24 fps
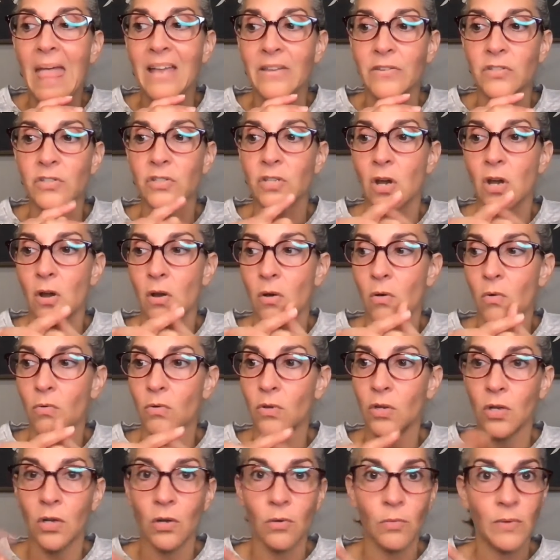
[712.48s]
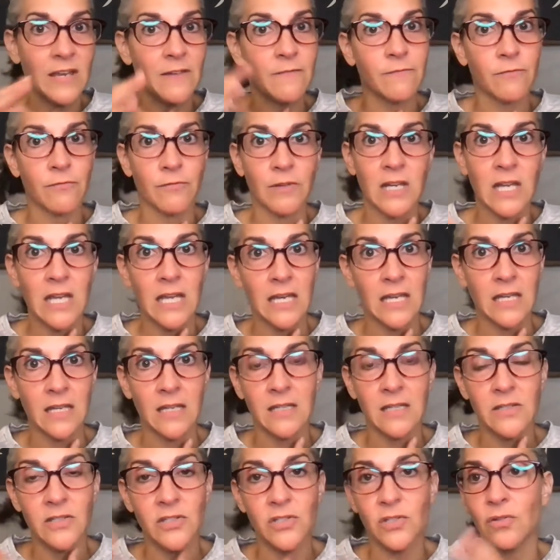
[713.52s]
so, we have 3
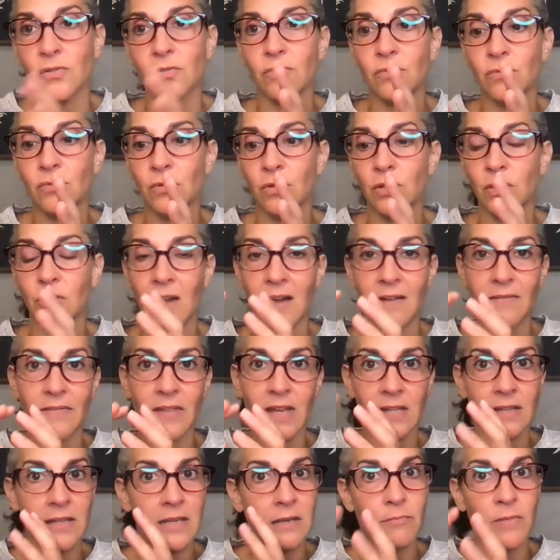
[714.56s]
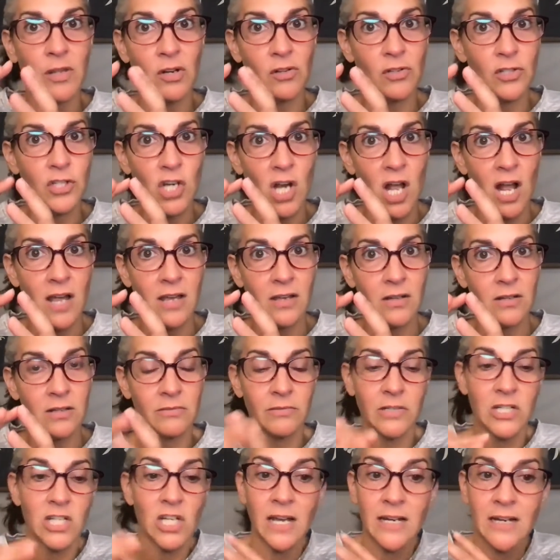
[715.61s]
kids. So you have that like middle child,
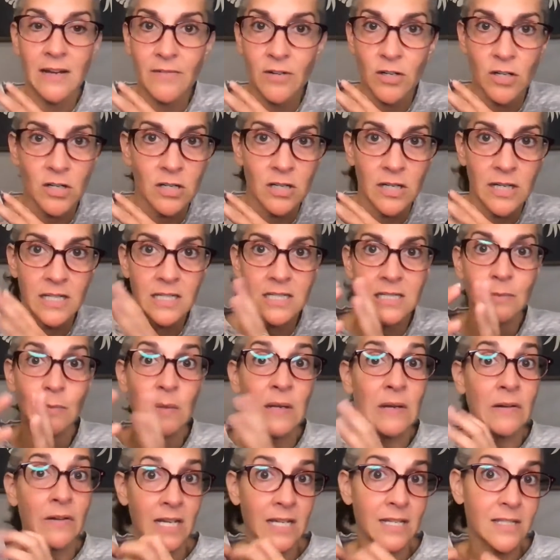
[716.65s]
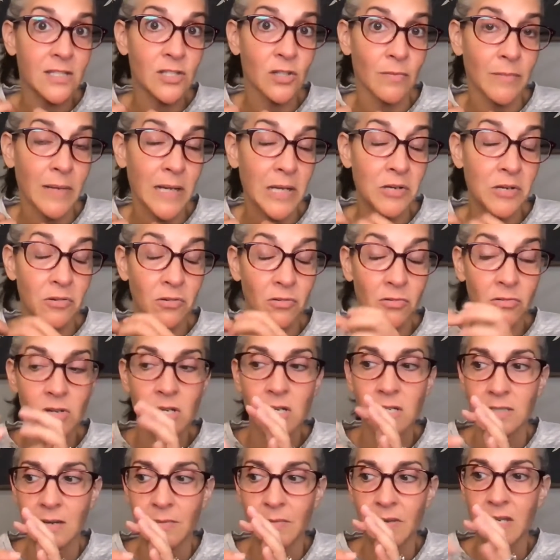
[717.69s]
which I never experienced on my own
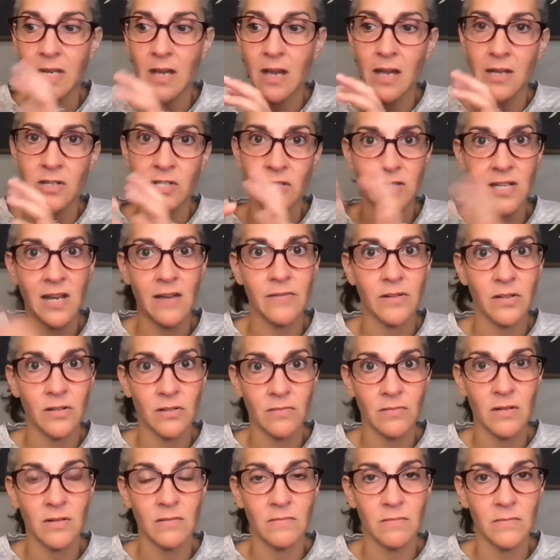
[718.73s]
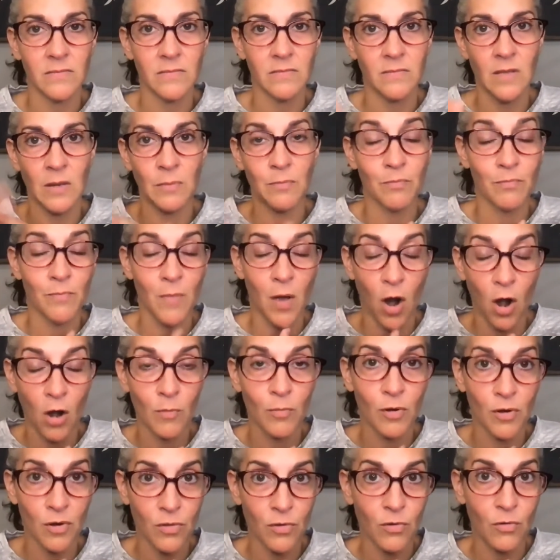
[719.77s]
because I just haven't, our
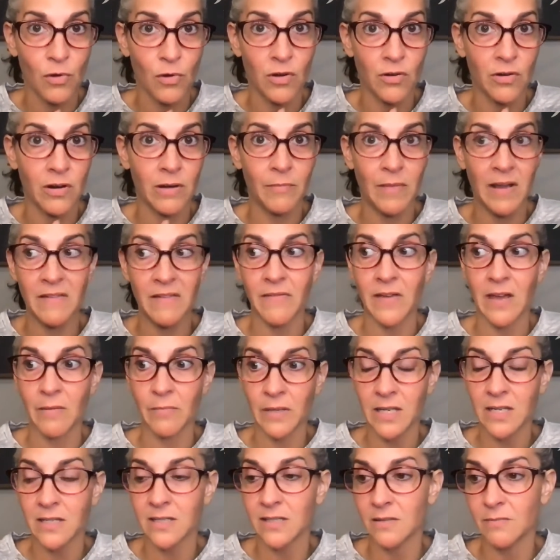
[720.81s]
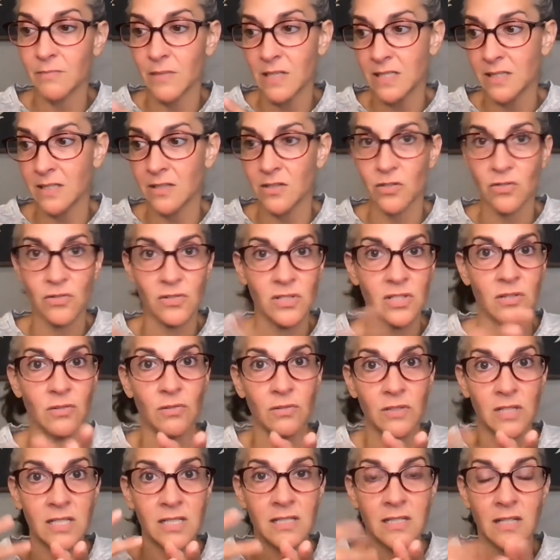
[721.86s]
birth order in my family is my sister's the
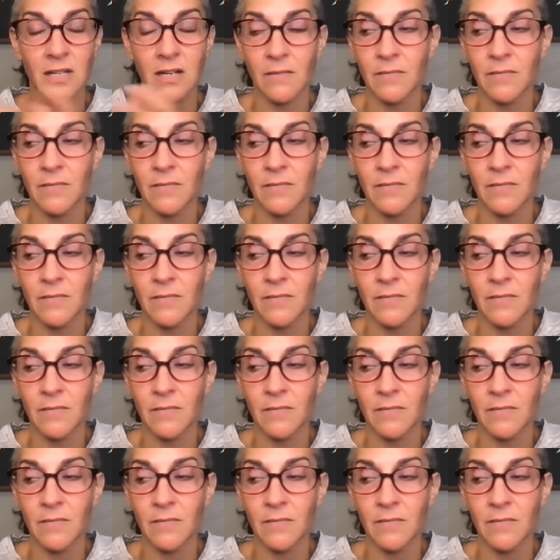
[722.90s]
oldest and